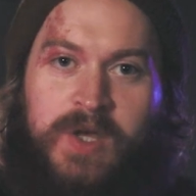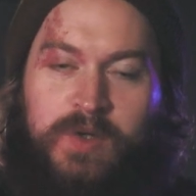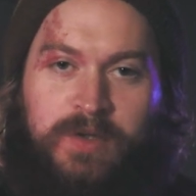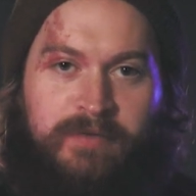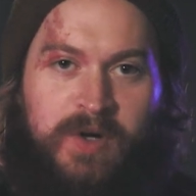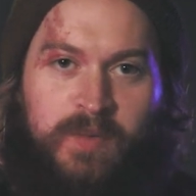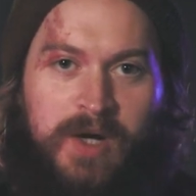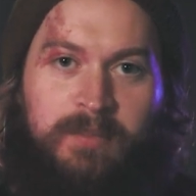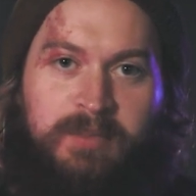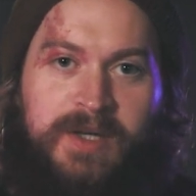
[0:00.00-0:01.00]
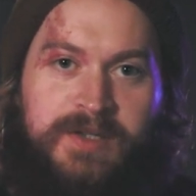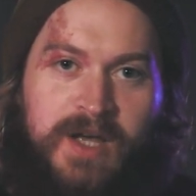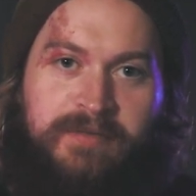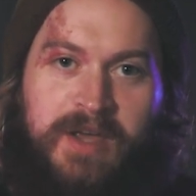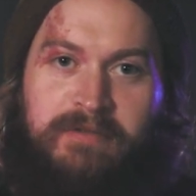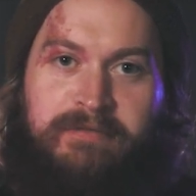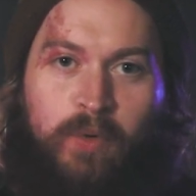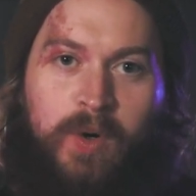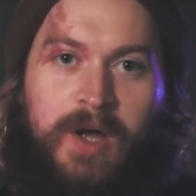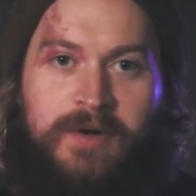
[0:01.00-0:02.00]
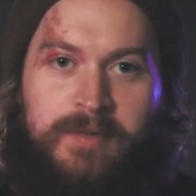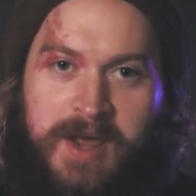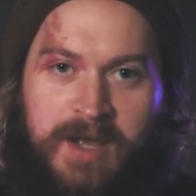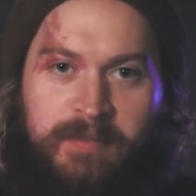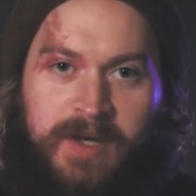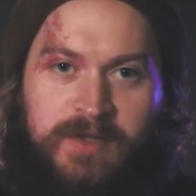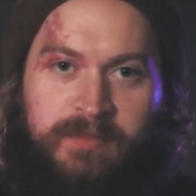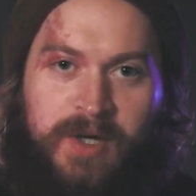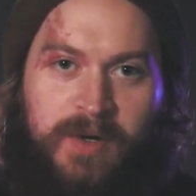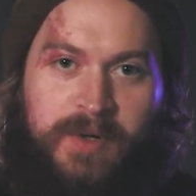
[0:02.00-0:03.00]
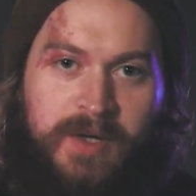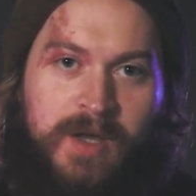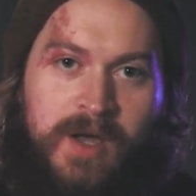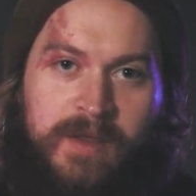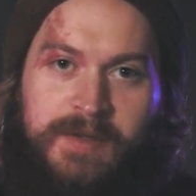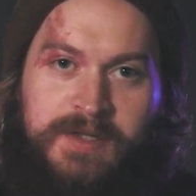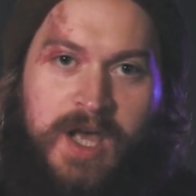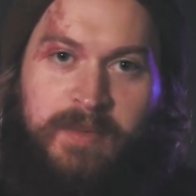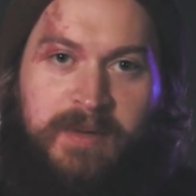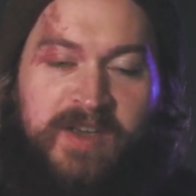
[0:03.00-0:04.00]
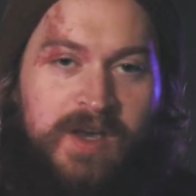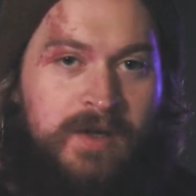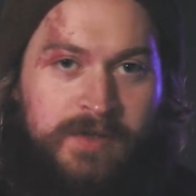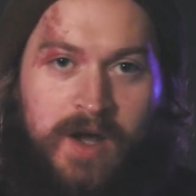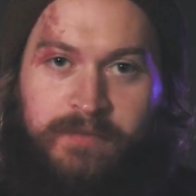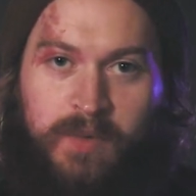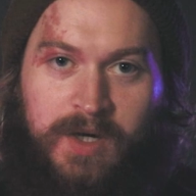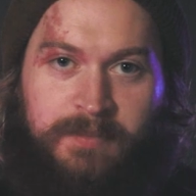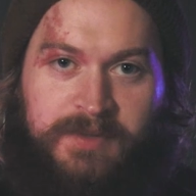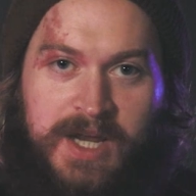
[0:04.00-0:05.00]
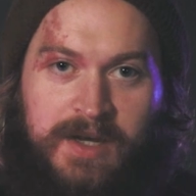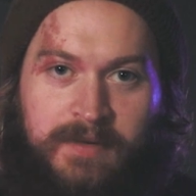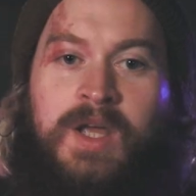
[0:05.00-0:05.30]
you'll have heard rumblings of a 400 megapixel mode that's coming via a software update.